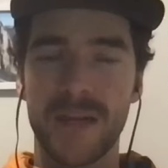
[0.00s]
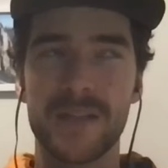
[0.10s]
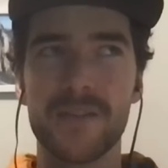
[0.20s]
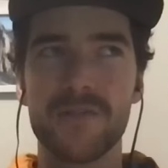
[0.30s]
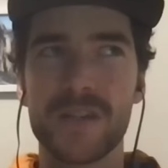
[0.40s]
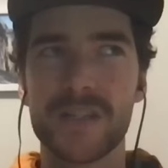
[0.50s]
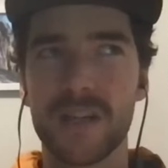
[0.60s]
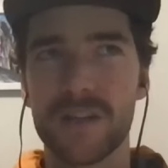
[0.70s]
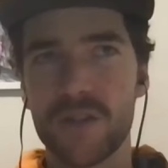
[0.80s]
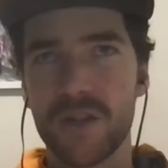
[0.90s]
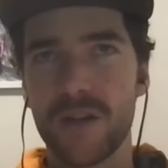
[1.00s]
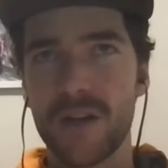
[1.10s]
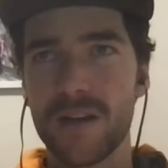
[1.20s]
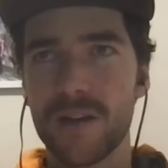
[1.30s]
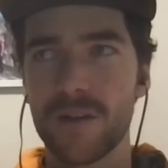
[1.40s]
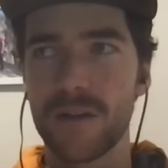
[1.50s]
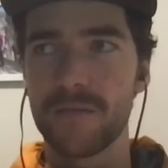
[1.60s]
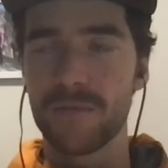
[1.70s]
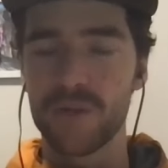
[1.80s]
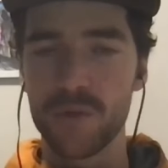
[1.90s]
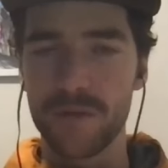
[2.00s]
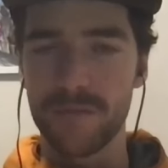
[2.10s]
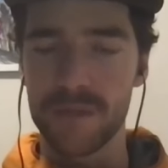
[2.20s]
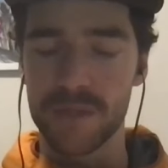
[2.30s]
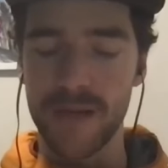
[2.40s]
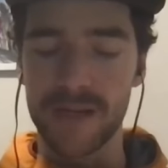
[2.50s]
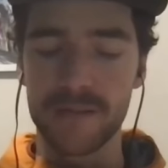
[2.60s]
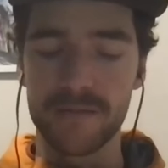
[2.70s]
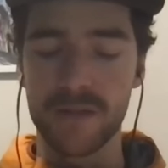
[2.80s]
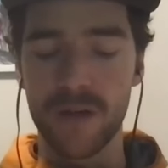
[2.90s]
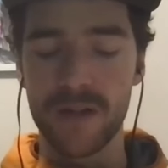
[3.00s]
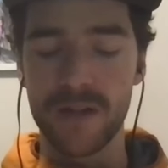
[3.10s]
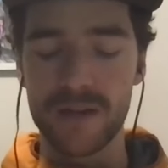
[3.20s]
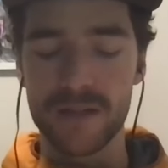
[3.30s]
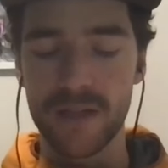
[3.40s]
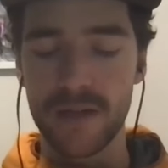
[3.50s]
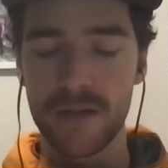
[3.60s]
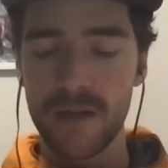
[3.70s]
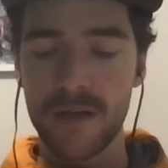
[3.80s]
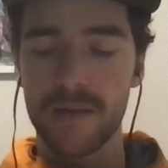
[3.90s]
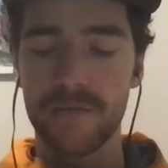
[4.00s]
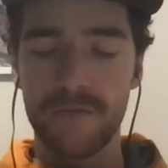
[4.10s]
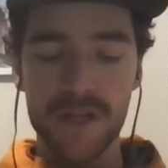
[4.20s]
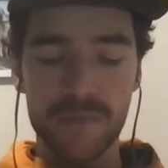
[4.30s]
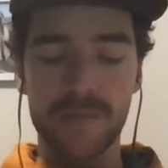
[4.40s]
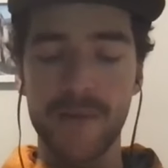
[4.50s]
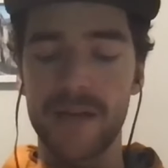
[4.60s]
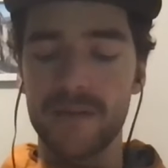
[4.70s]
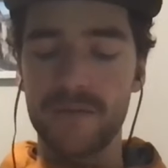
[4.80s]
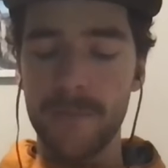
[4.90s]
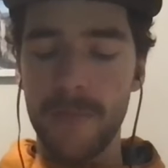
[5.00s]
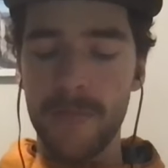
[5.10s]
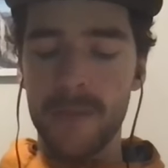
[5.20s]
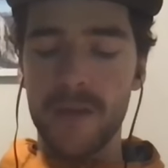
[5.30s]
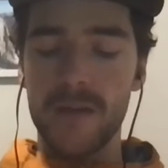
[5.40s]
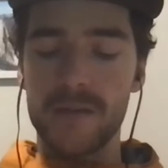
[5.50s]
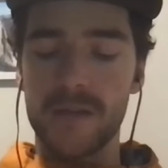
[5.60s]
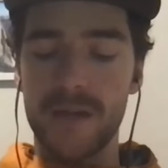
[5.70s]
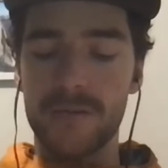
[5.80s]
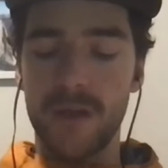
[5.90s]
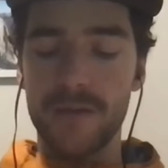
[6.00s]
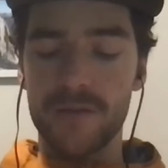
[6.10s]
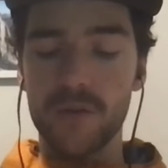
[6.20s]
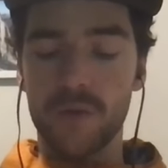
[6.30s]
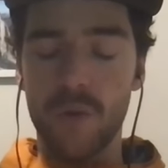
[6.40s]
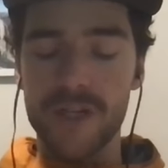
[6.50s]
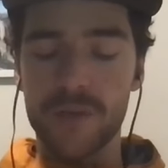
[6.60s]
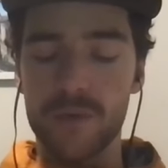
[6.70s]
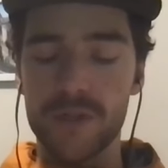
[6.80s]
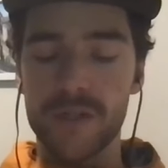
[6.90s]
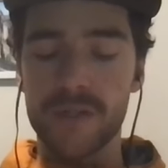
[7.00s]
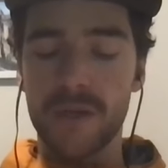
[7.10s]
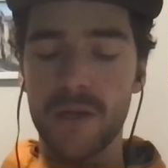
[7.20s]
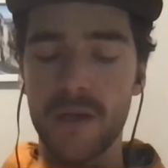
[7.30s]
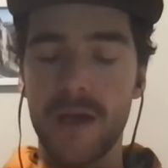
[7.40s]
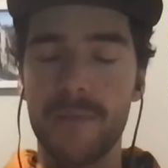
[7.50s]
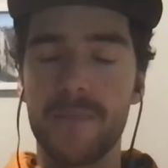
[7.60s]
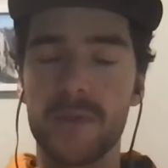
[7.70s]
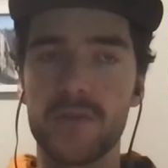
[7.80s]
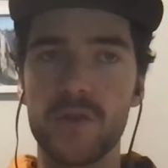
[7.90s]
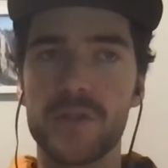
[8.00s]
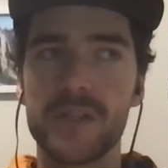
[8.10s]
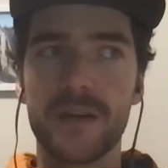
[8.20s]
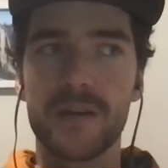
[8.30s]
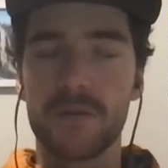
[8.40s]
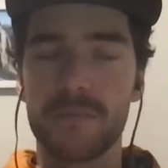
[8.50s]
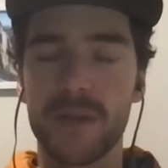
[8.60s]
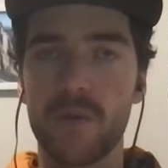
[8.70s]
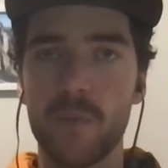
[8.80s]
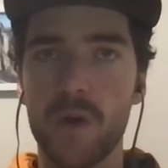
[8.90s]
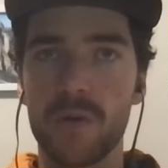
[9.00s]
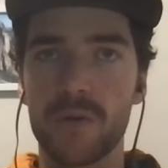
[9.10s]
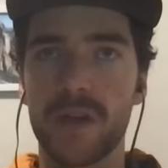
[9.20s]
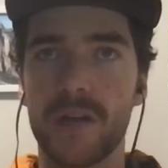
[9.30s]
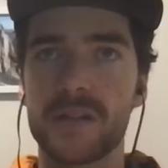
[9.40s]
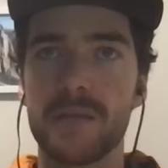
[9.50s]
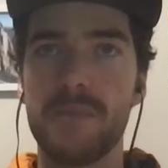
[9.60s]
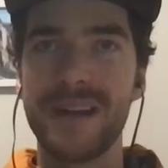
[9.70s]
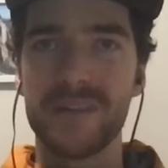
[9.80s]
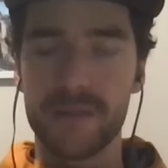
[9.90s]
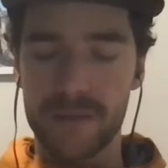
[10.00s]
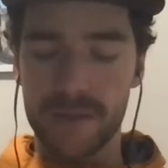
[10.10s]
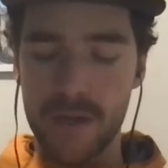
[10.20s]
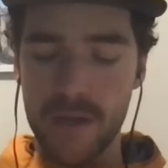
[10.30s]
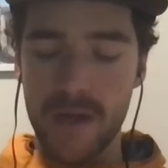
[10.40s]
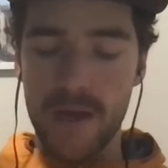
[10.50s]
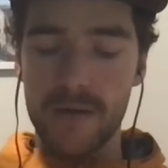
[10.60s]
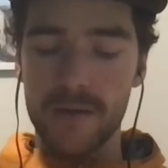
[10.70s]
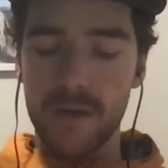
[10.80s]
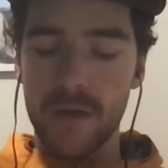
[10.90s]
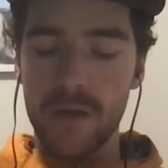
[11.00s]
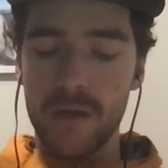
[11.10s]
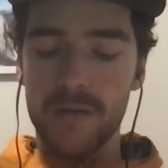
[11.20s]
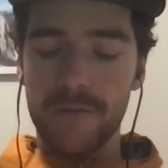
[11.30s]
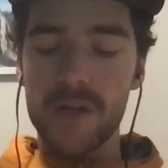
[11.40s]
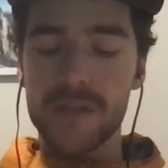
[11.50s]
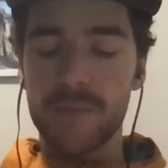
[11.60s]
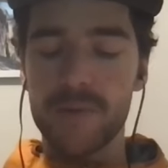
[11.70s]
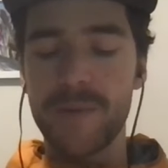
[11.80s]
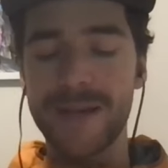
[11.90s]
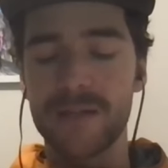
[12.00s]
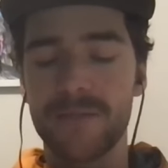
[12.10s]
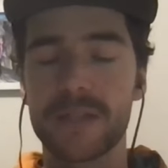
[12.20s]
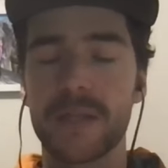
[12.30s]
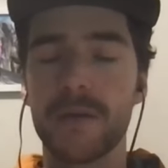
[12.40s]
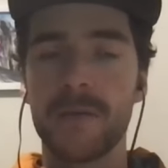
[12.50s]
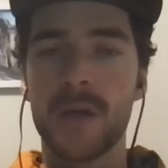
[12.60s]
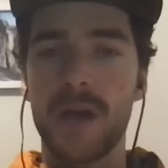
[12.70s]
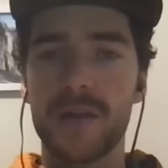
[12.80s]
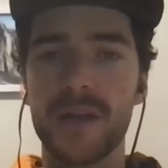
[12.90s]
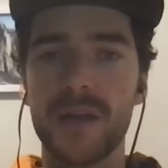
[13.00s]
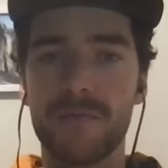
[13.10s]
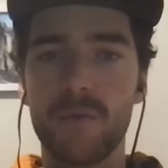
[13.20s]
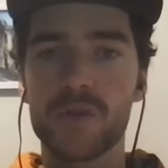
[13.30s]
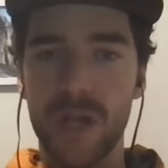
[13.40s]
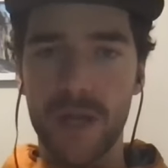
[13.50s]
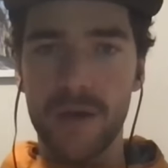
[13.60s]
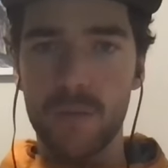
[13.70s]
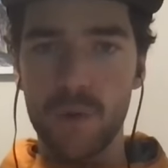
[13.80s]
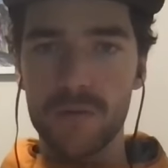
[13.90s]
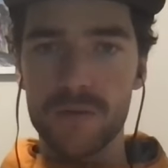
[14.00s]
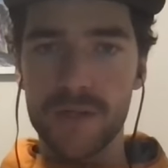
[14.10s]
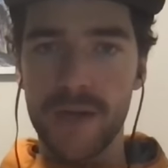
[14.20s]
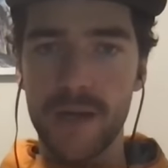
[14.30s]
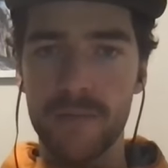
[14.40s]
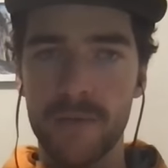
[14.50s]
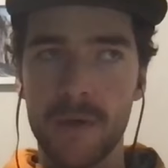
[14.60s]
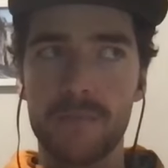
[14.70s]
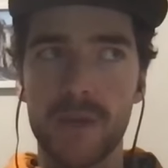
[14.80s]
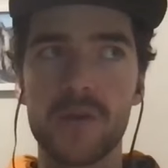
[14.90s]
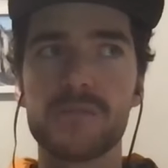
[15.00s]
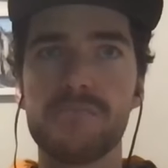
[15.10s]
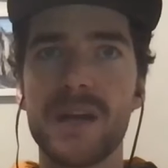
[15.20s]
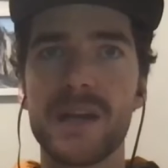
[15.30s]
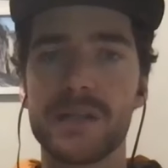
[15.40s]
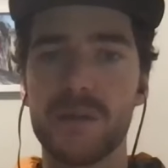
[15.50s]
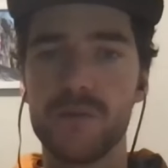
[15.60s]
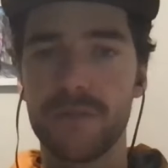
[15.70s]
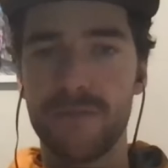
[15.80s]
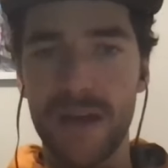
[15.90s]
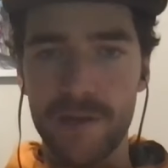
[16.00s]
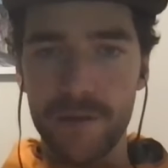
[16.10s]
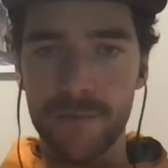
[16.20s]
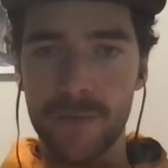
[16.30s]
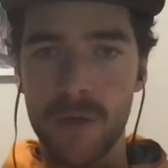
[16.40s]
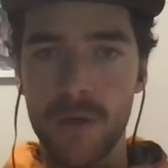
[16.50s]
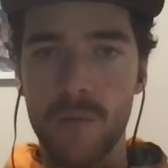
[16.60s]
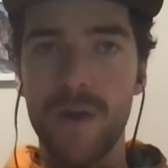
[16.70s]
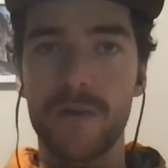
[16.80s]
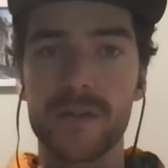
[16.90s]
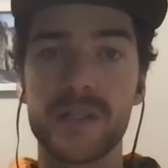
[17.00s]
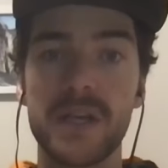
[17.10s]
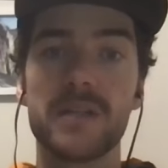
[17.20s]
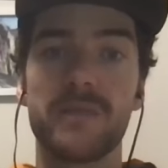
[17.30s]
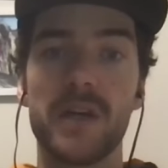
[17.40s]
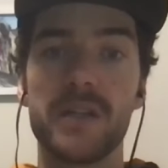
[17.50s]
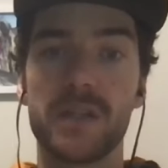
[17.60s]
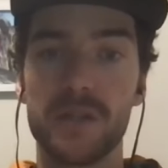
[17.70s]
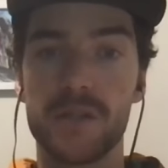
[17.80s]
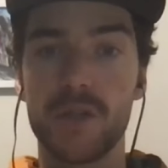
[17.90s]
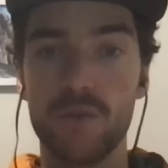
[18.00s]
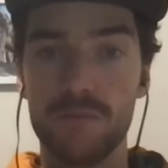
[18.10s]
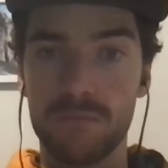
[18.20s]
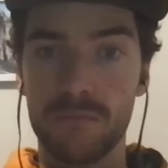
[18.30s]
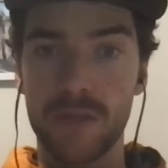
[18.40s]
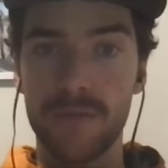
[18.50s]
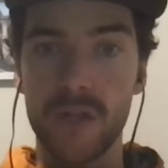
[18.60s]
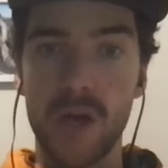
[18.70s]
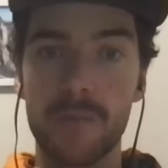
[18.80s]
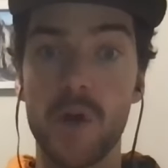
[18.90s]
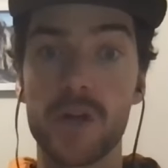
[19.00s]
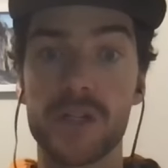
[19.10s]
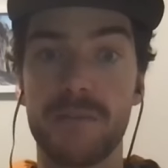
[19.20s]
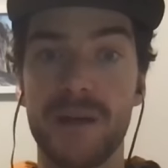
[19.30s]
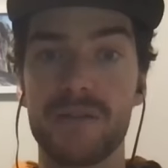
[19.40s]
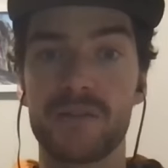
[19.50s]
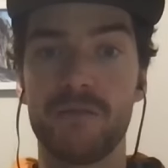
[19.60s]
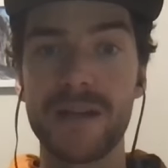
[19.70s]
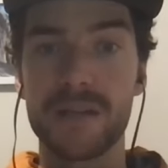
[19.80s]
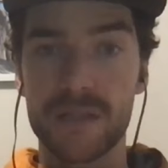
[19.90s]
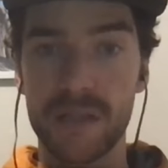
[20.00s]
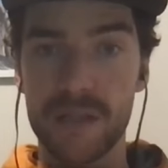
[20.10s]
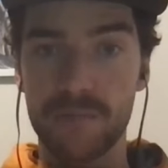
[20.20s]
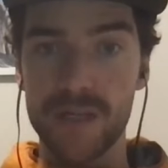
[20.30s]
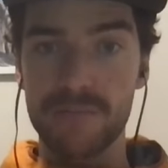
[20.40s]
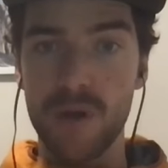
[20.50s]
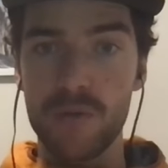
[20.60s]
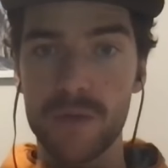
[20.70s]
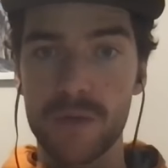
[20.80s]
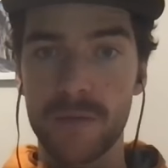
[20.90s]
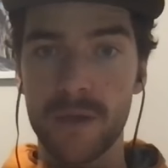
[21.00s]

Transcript: It's interesting because you can kind of look at it from two different perspectives. The way that I see it, the first perspective is, and and to your question, which is, um, do you see under a Bitcoin world kind of this abundance? And the first perspective is that I think, unfortunately, in our world today, because money is losing value, we are incentivized to consume, given that our purchasing power is greatest in this present moment.